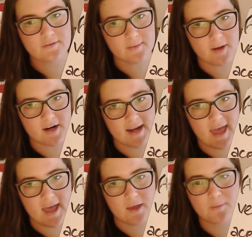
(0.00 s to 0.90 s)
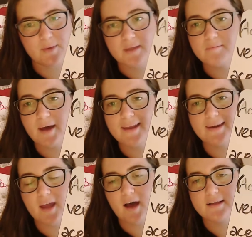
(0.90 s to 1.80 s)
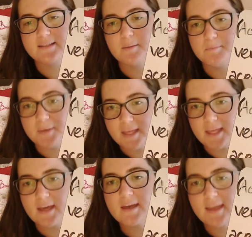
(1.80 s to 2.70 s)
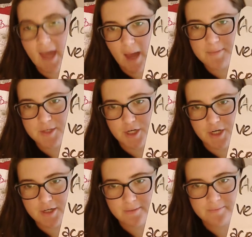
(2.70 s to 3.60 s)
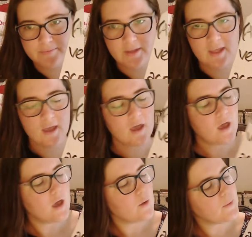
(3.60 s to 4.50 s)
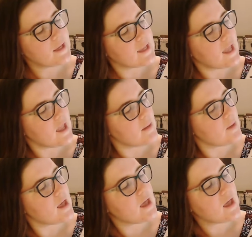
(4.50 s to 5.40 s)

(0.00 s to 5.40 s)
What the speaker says: from our ne, we might not be captured. We came